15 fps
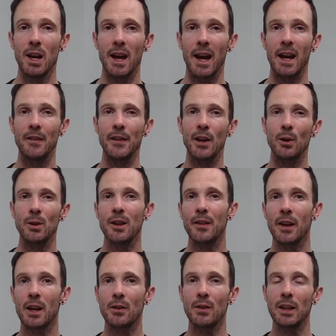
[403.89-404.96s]
and the only
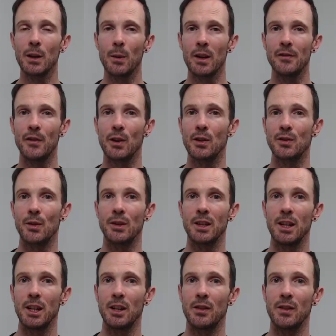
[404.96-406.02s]
thing I really want to focus on
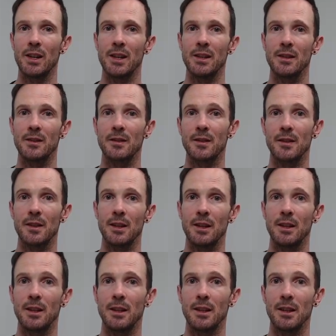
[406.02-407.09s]
here is
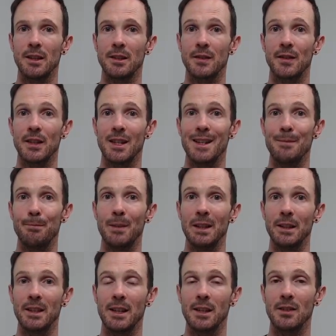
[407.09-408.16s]
the
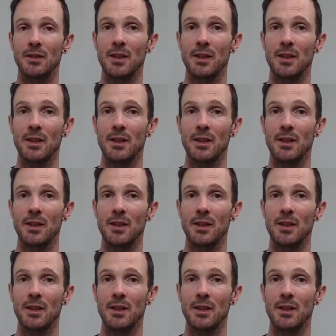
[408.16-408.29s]
abilities.